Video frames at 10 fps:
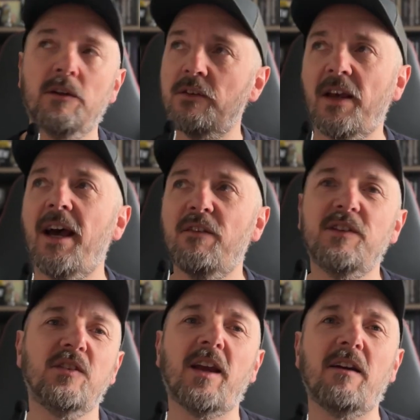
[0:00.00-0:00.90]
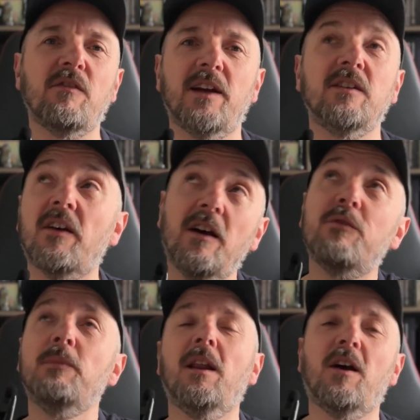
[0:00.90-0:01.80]
to have this caravan, to have
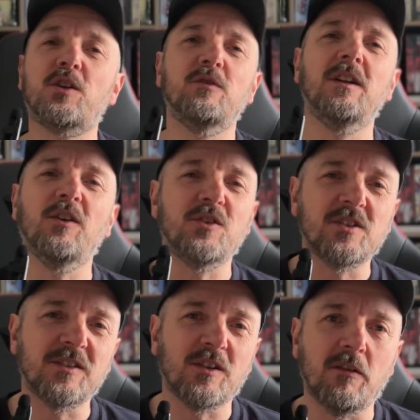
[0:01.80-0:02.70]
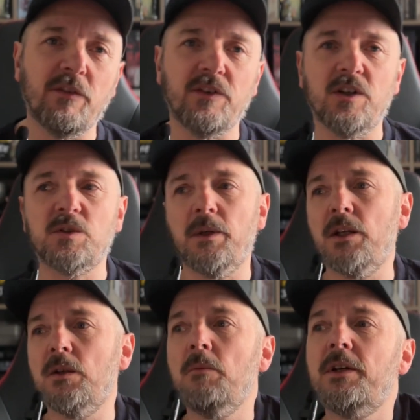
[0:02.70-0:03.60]
my luxury lodge, as I refer to it.
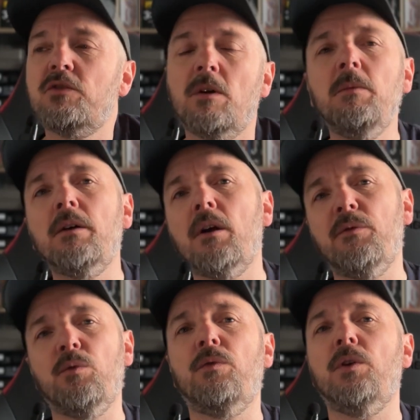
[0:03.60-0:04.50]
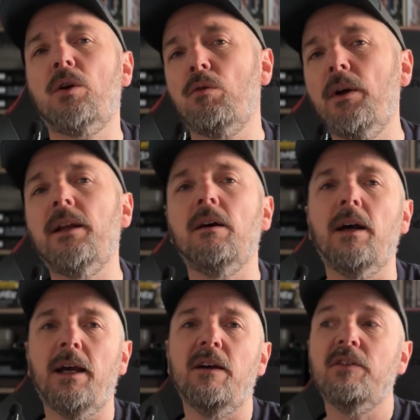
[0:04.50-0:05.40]
I'm extremely grateful for the career that I
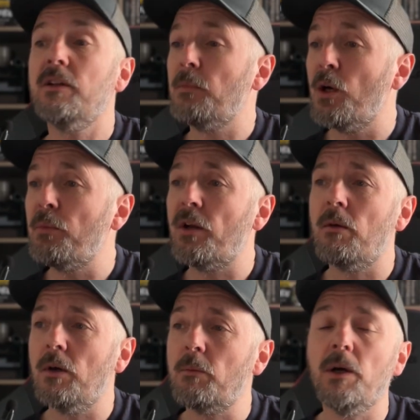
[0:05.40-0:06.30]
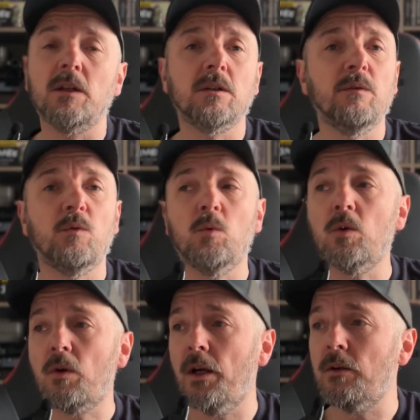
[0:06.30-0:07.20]
have. At the moment, I work part-time for War
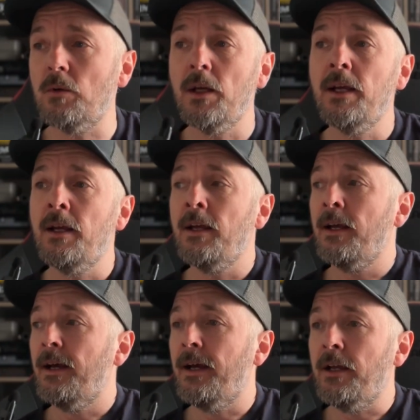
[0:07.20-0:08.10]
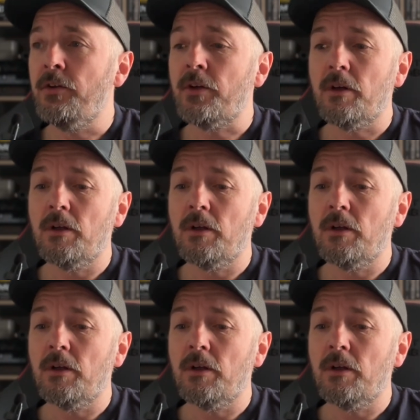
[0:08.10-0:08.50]
Cradle, and